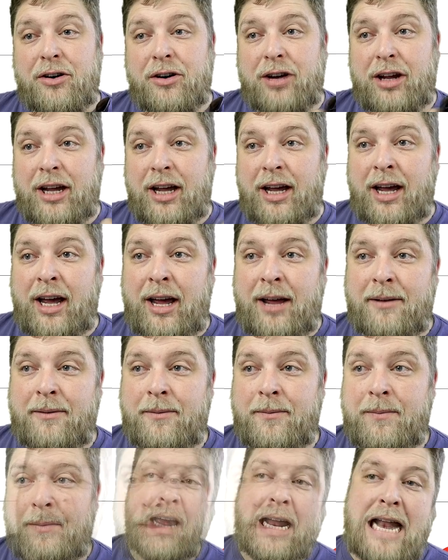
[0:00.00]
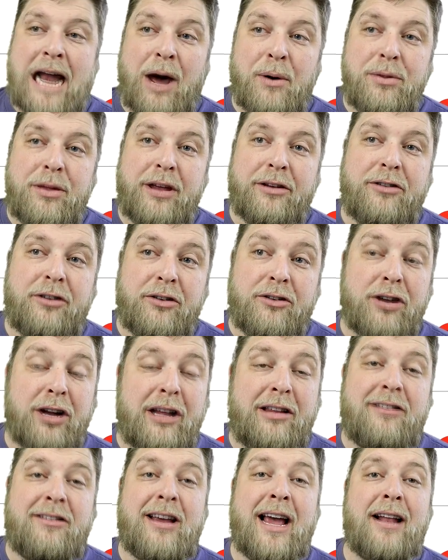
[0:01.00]
OK. And now this is
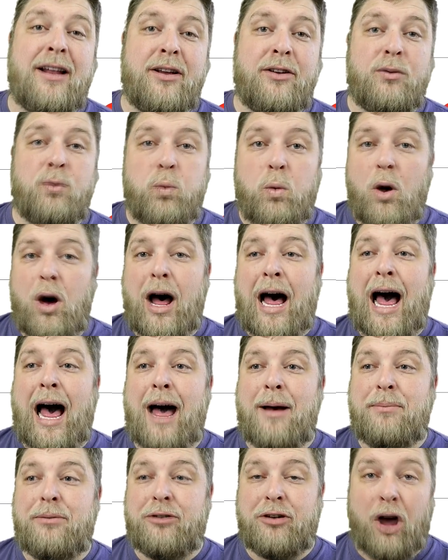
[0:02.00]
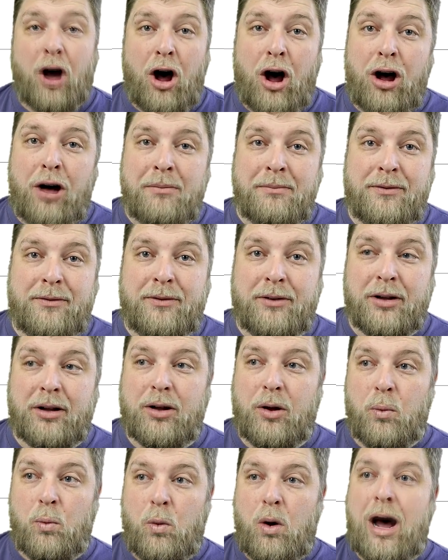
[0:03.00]
going to tell us what apps are
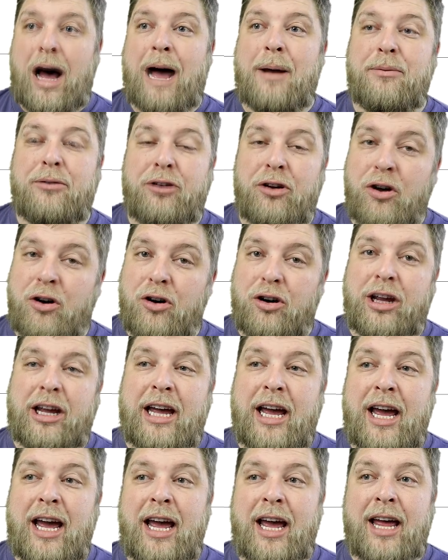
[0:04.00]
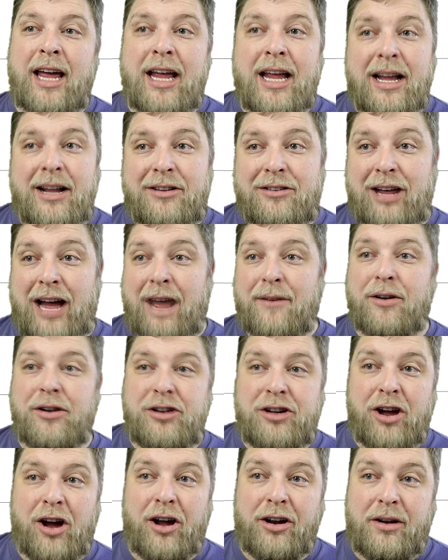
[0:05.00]
harmful and what apps are OK to have
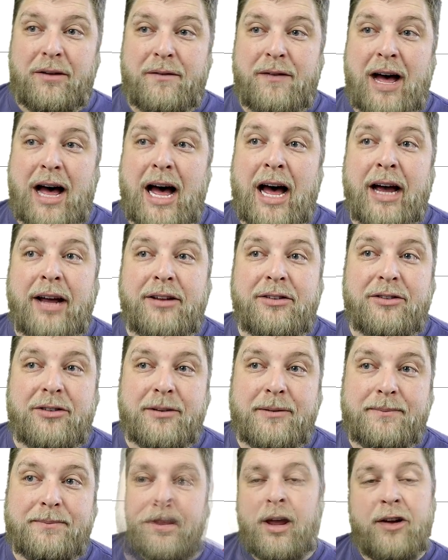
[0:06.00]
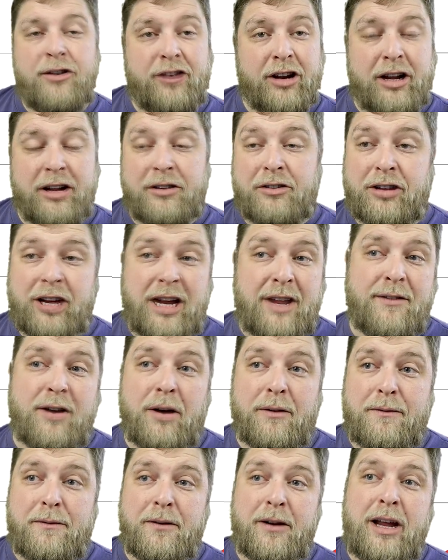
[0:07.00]
on your device. As you can see, you've
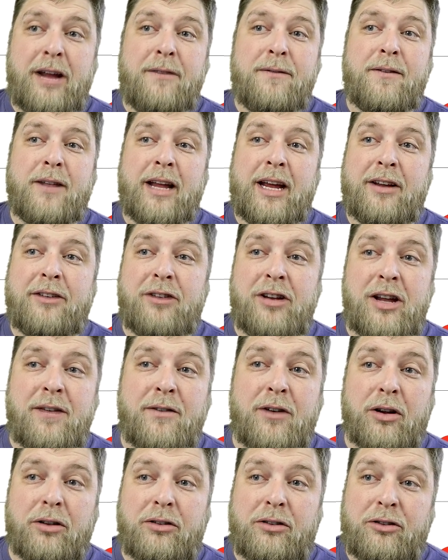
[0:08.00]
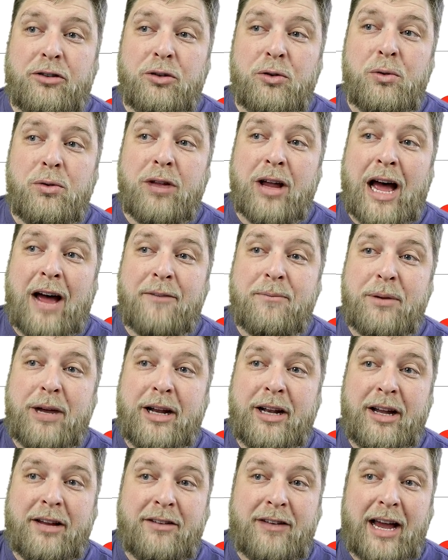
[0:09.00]
got three flicks and you've got two that have
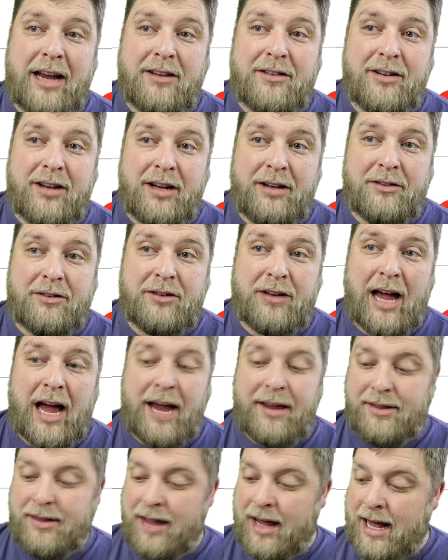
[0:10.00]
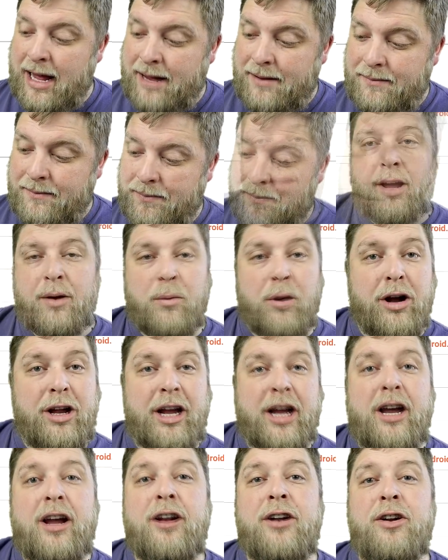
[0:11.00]
been detected inside that. And what
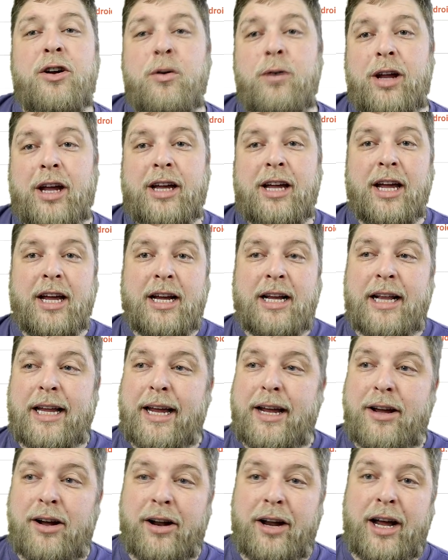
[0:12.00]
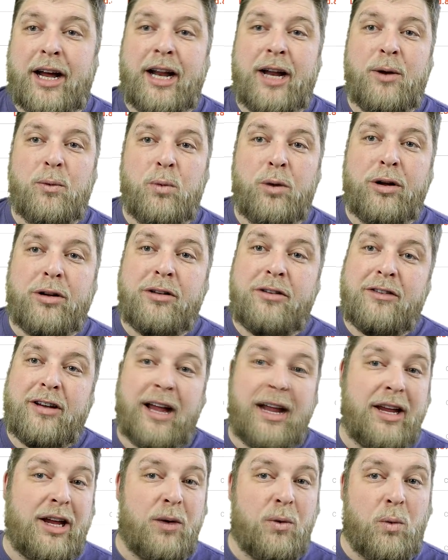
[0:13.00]
you can do, you can click on it and it will
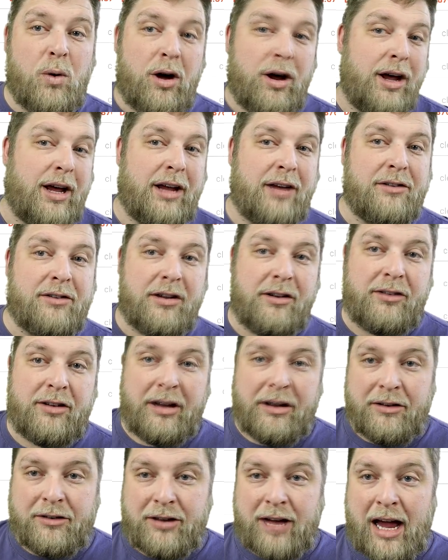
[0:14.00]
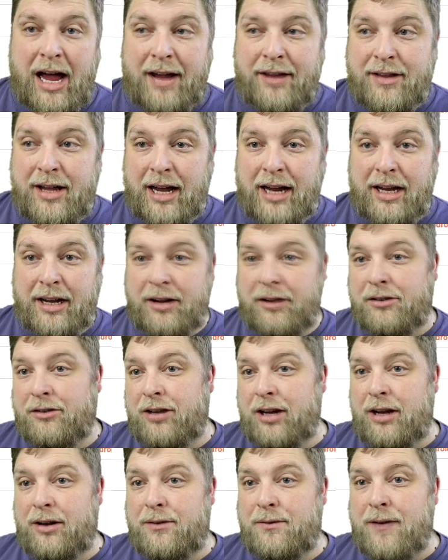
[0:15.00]
tell you what it is that's inside that. You can
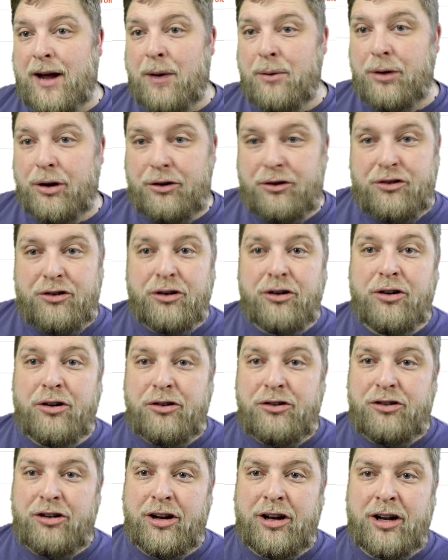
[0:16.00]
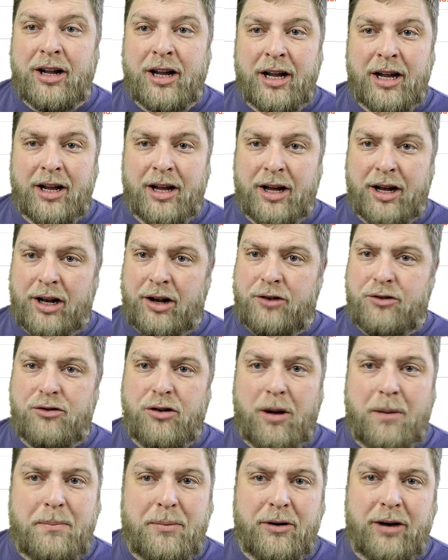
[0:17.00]
see it's found a Trojan and a
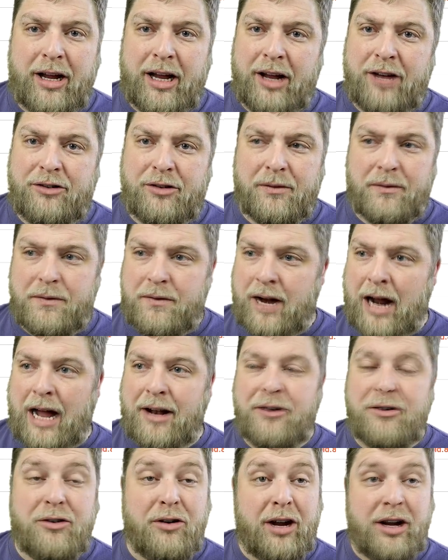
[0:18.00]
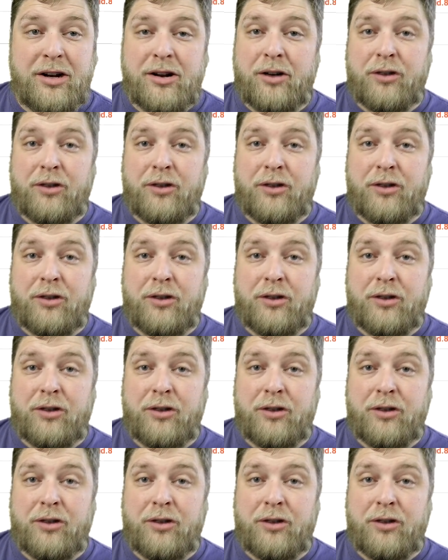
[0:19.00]
dropper agent for Android.